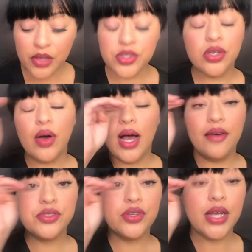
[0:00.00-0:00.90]
So
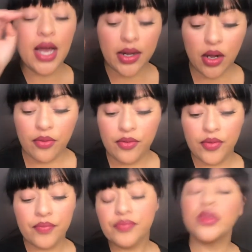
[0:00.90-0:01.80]
after I kind of
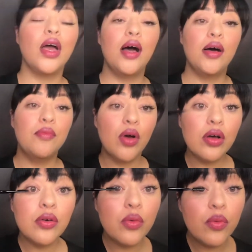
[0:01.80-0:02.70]

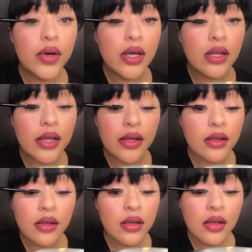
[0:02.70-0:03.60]
wiggle it
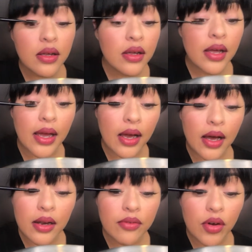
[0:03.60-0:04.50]
and
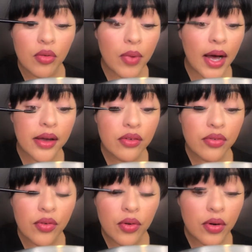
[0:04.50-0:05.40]
kind of go back and
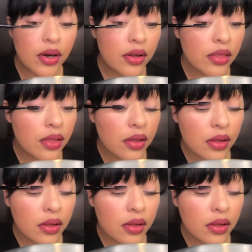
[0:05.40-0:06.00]
forth,